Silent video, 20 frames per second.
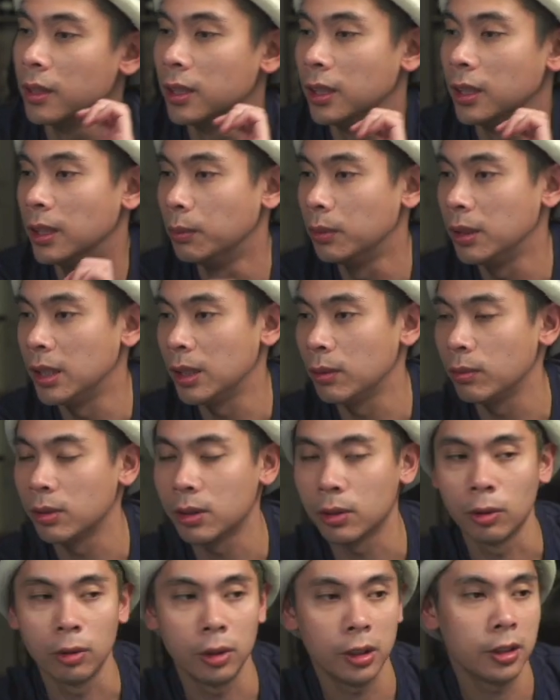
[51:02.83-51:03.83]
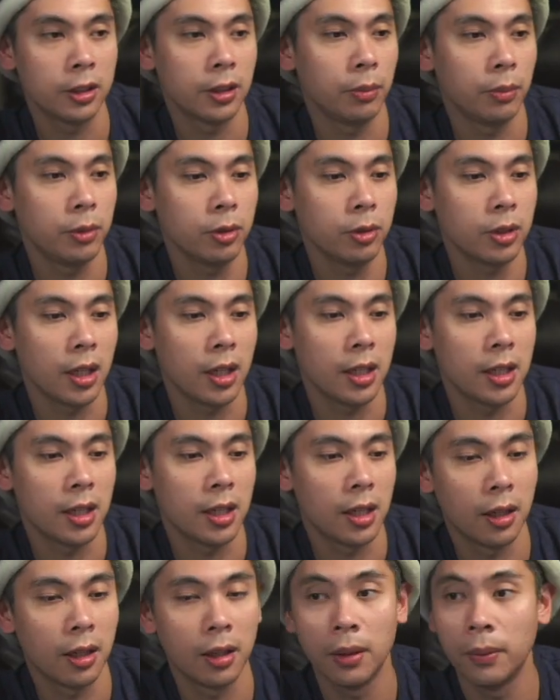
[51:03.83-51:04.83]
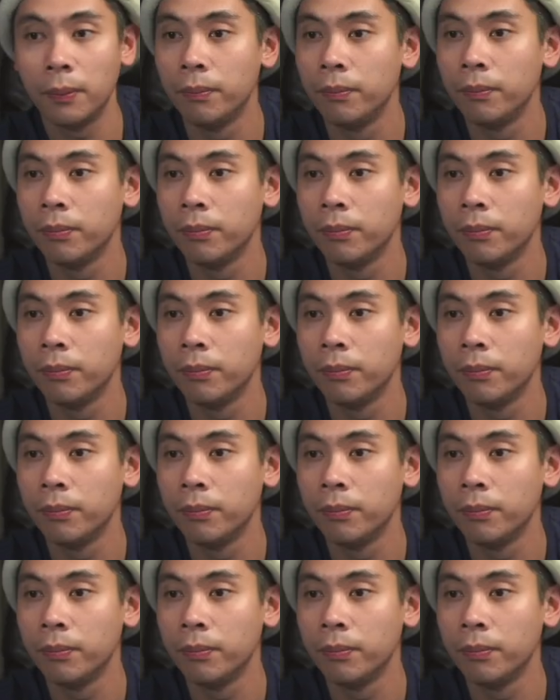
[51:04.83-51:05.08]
Limiting with only WKL.